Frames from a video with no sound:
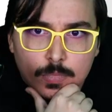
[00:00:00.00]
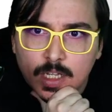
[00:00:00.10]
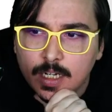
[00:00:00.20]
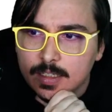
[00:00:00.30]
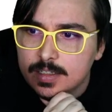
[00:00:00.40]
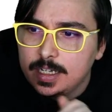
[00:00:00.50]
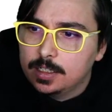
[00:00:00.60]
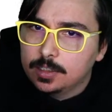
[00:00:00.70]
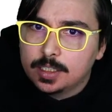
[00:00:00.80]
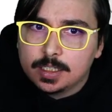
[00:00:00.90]
Yeah, let's take a
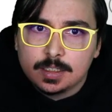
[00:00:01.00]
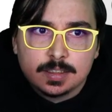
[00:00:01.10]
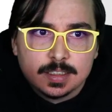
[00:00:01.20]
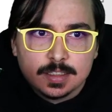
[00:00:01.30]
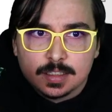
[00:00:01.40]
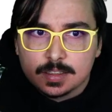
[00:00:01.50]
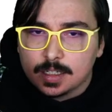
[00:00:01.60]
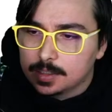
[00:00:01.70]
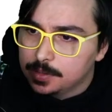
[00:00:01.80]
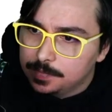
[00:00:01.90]
look at an existing
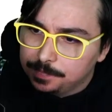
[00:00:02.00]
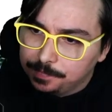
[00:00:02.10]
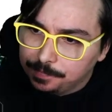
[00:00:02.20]
section.